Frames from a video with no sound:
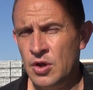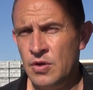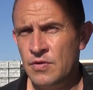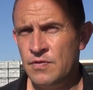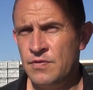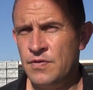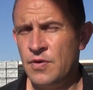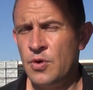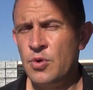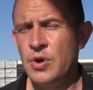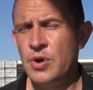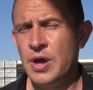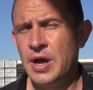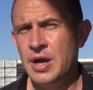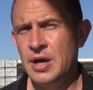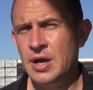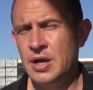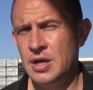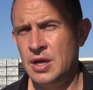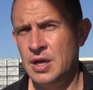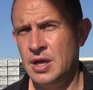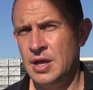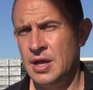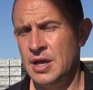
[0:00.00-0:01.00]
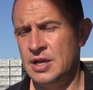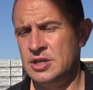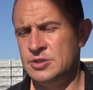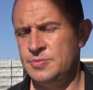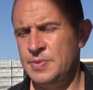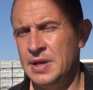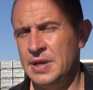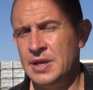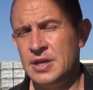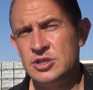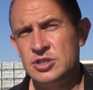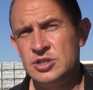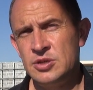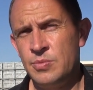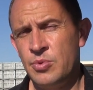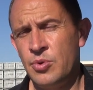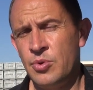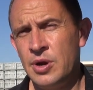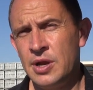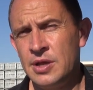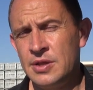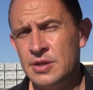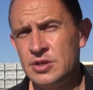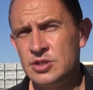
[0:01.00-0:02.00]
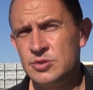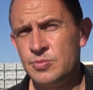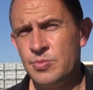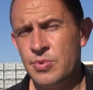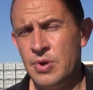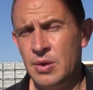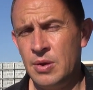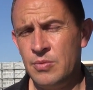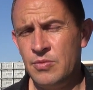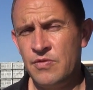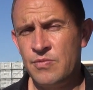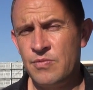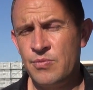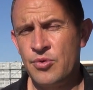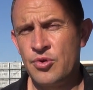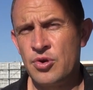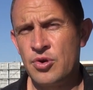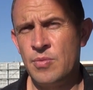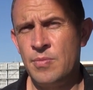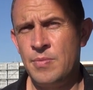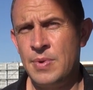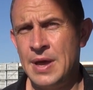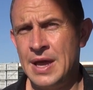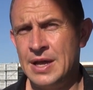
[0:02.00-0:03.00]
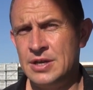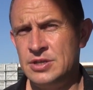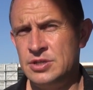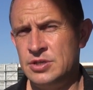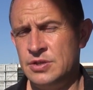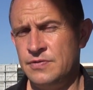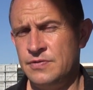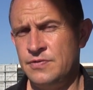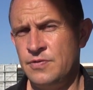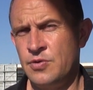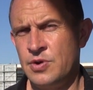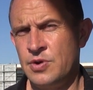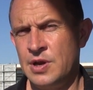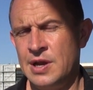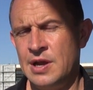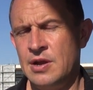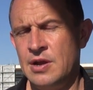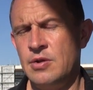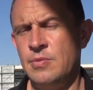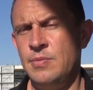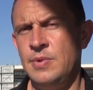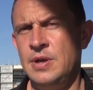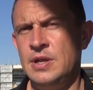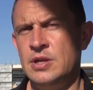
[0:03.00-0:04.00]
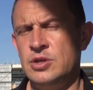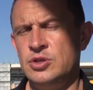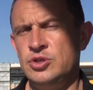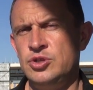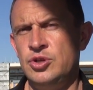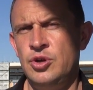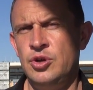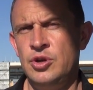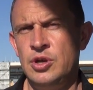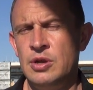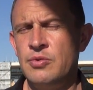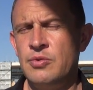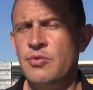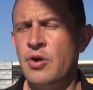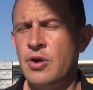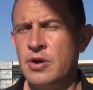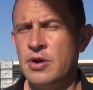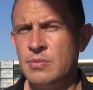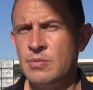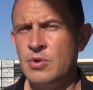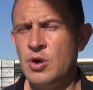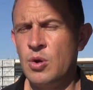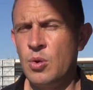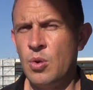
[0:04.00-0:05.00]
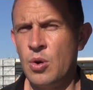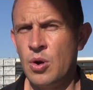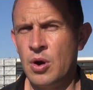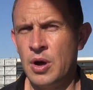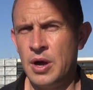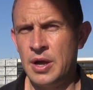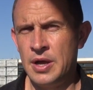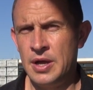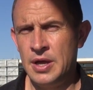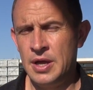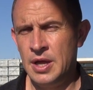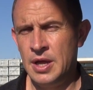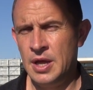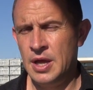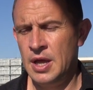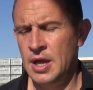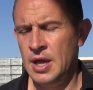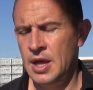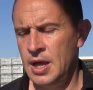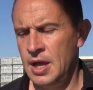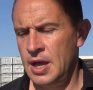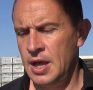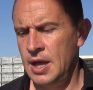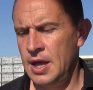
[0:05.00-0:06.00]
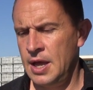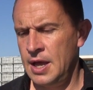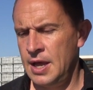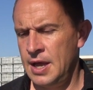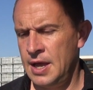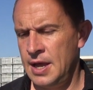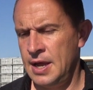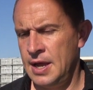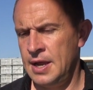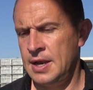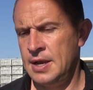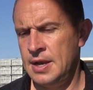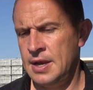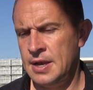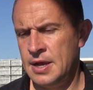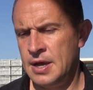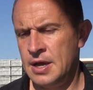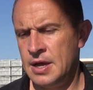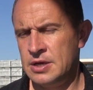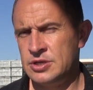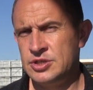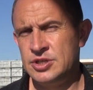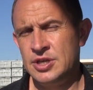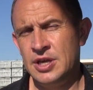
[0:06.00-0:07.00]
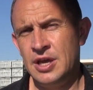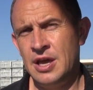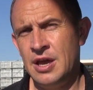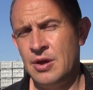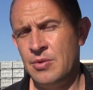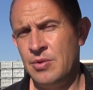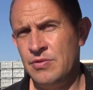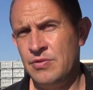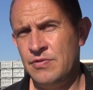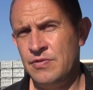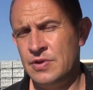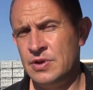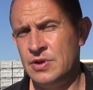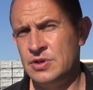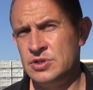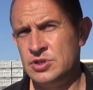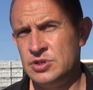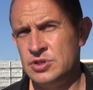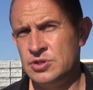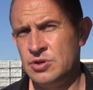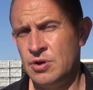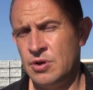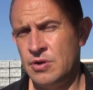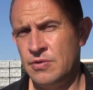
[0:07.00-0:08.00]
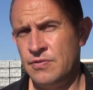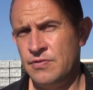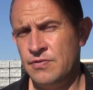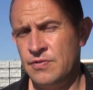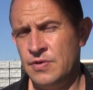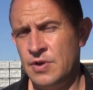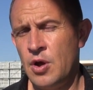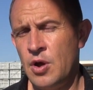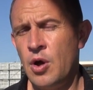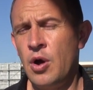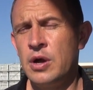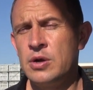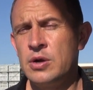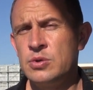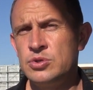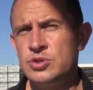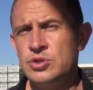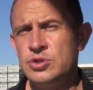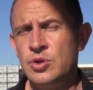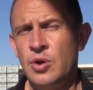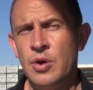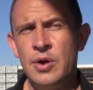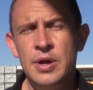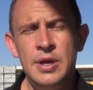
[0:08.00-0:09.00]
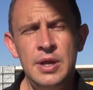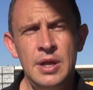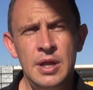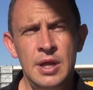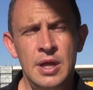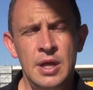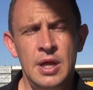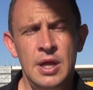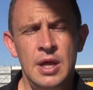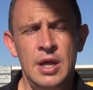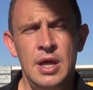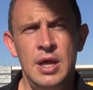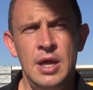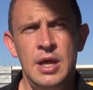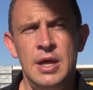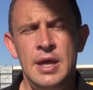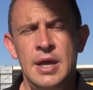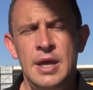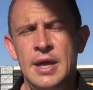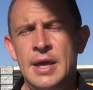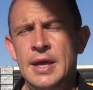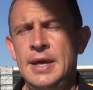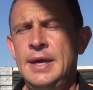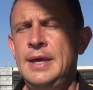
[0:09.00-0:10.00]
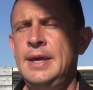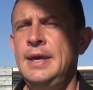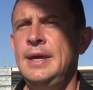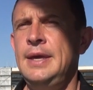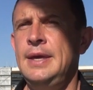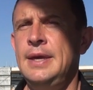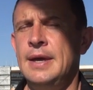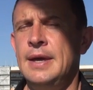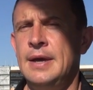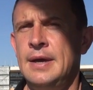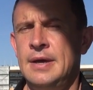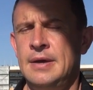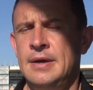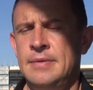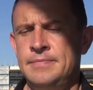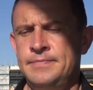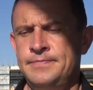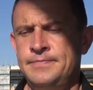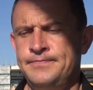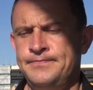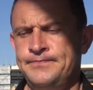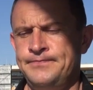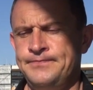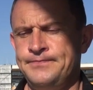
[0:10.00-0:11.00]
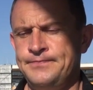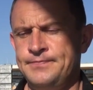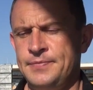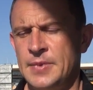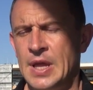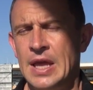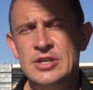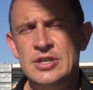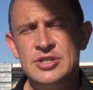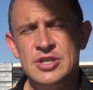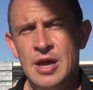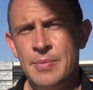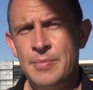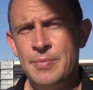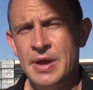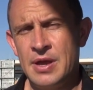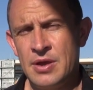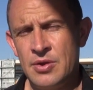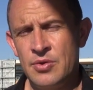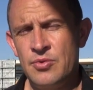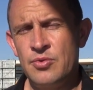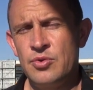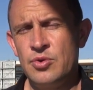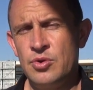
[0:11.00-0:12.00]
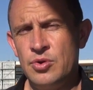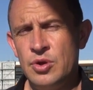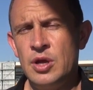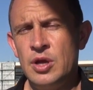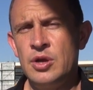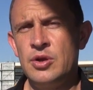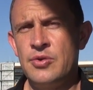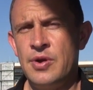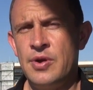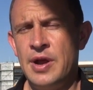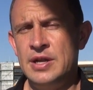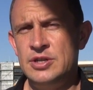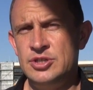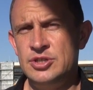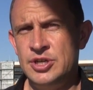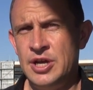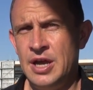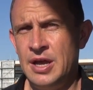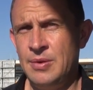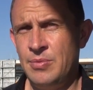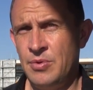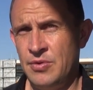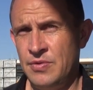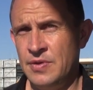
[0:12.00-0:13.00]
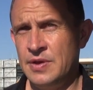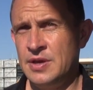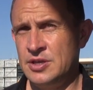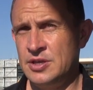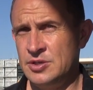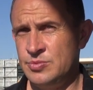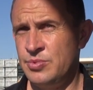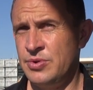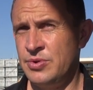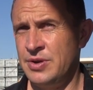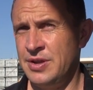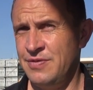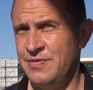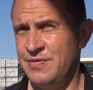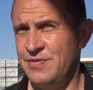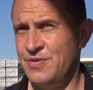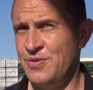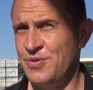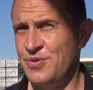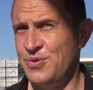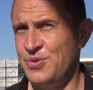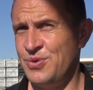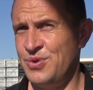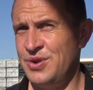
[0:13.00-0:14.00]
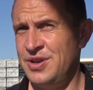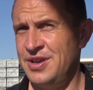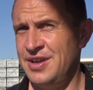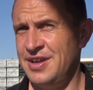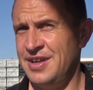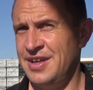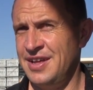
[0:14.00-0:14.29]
Fulgur, he's been disappointing this prep. We've brought him back to the 1400 metre journey, ride him quiet and see how he finishes off. And Eigelstein, he's come back in great shape. I think he's pretty forward.